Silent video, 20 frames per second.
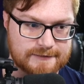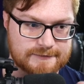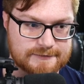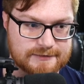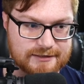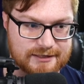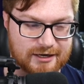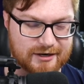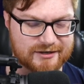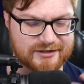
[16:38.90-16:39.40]

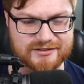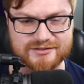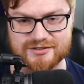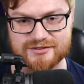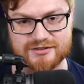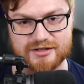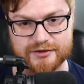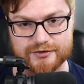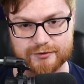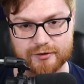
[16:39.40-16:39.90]
audience
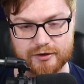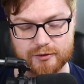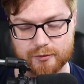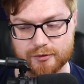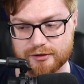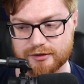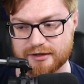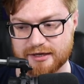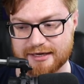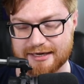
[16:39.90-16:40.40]
is not the right
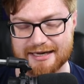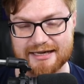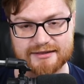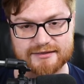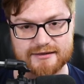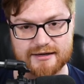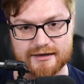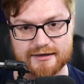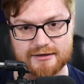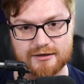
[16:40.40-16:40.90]
word. I hate
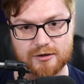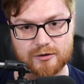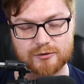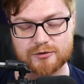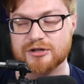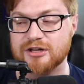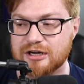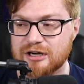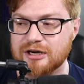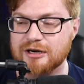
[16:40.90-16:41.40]
that. Oh,
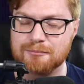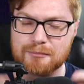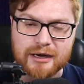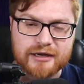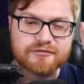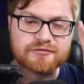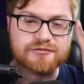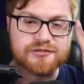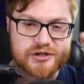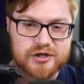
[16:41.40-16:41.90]

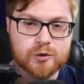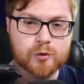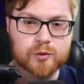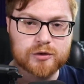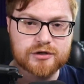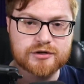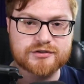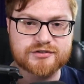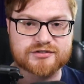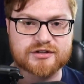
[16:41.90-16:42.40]
my
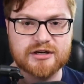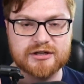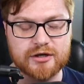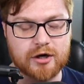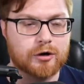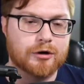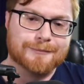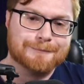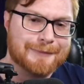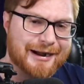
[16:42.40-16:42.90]
viewers.
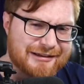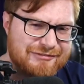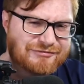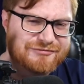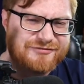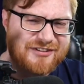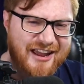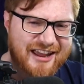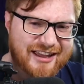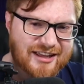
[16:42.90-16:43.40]
No, my
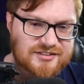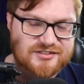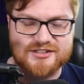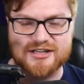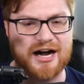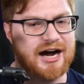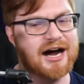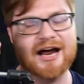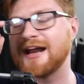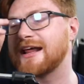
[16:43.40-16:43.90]
fans.
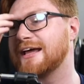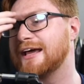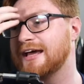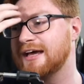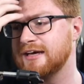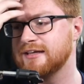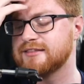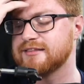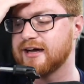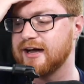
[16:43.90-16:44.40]
God, I
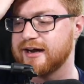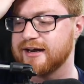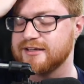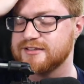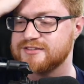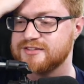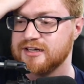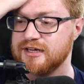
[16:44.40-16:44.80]
hate that. It's